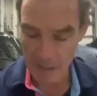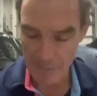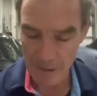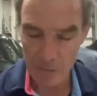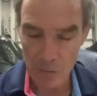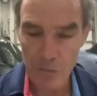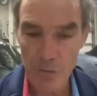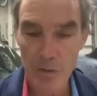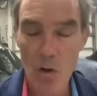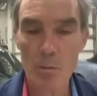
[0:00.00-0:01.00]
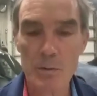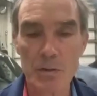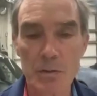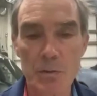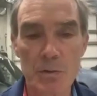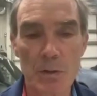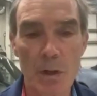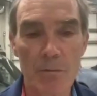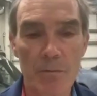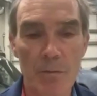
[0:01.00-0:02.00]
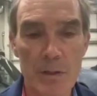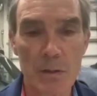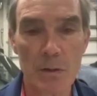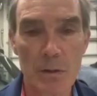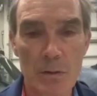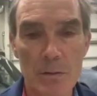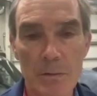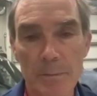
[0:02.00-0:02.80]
think so too. The car was just too slow for its looks.